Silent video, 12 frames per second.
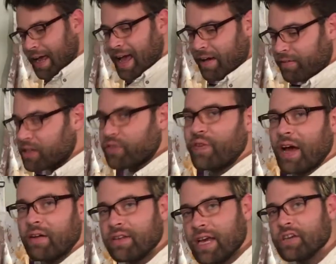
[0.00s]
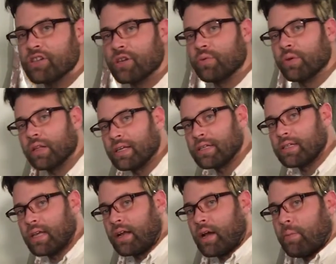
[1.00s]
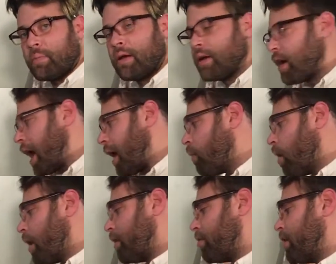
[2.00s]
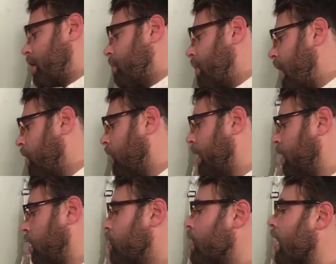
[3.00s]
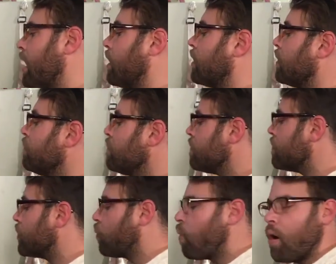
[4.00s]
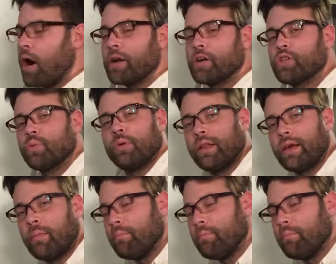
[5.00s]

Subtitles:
I have this foundation really set up, I want to think about like, okay, the water is really a